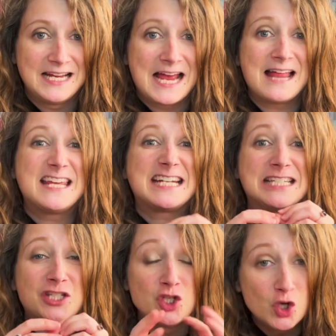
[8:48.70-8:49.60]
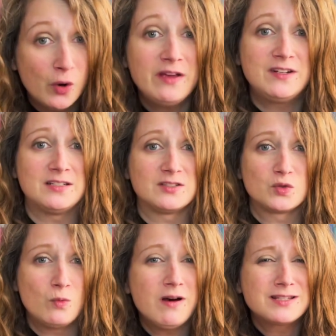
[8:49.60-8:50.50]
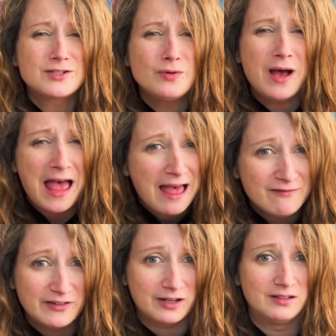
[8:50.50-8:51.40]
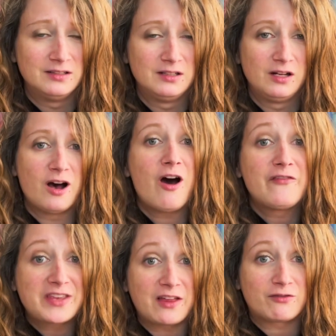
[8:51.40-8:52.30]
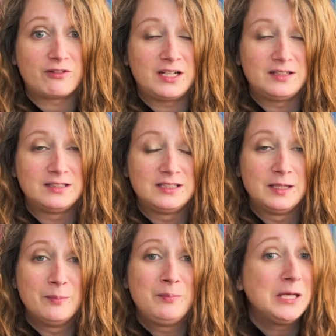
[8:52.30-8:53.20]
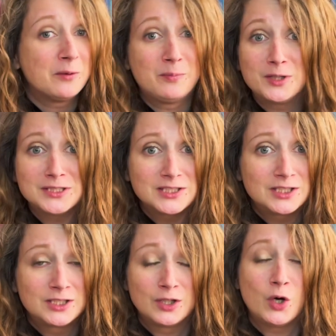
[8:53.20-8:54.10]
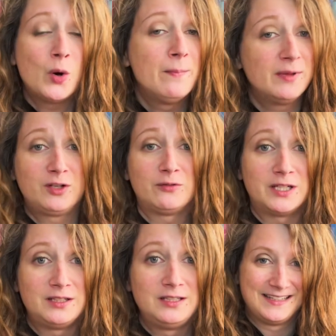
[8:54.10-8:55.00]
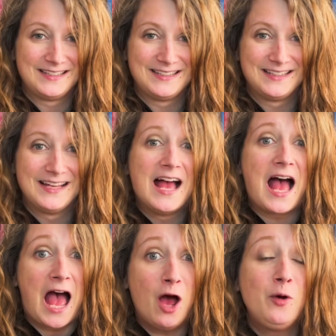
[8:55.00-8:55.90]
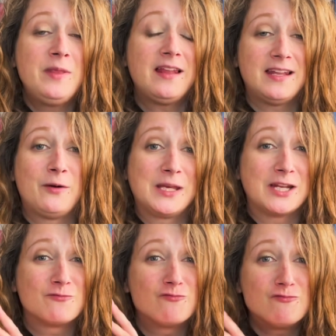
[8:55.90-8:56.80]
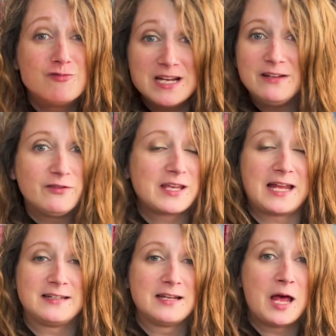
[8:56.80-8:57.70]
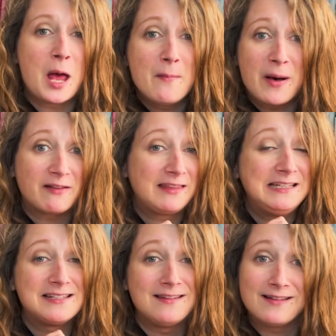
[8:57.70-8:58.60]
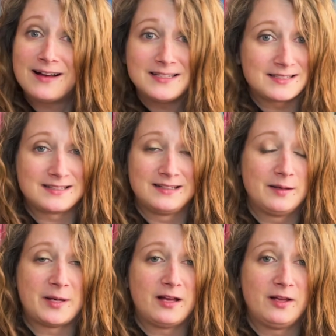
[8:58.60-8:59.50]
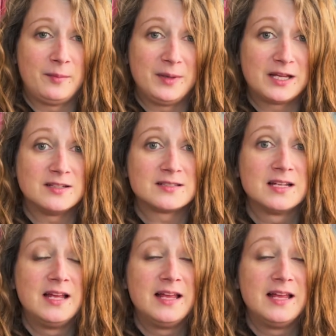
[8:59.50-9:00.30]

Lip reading: And there is no evidence whatsoever of Catherine being a poisoner or a murderer. I hope that now we can really forget about these lies about her because